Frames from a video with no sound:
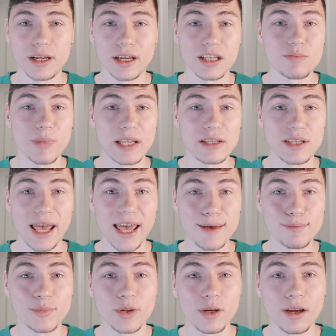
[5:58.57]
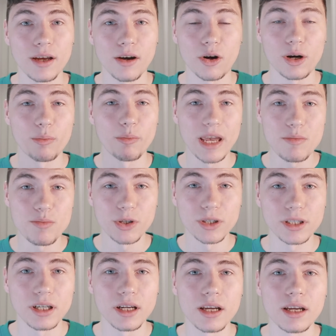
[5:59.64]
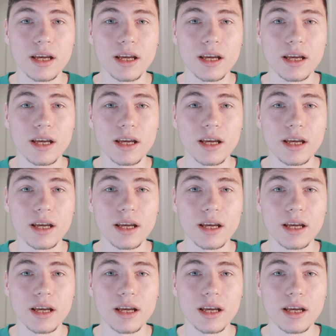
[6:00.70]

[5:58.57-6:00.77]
expense app or paper,